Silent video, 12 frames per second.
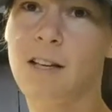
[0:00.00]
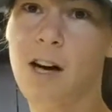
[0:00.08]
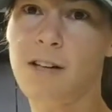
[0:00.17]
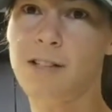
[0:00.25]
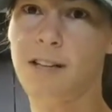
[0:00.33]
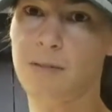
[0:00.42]

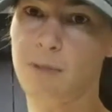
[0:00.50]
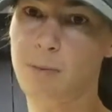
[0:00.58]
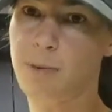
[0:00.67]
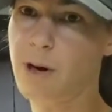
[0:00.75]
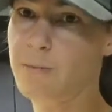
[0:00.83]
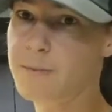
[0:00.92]
causing some of
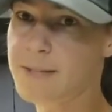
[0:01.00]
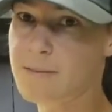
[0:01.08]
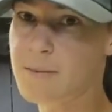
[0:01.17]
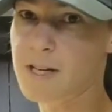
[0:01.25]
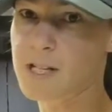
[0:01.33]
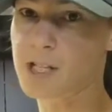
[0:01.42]
the problems I
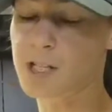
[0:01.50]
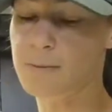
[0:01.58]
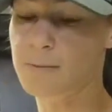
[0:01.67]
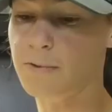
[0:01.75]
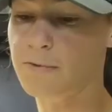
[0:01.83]
mentioned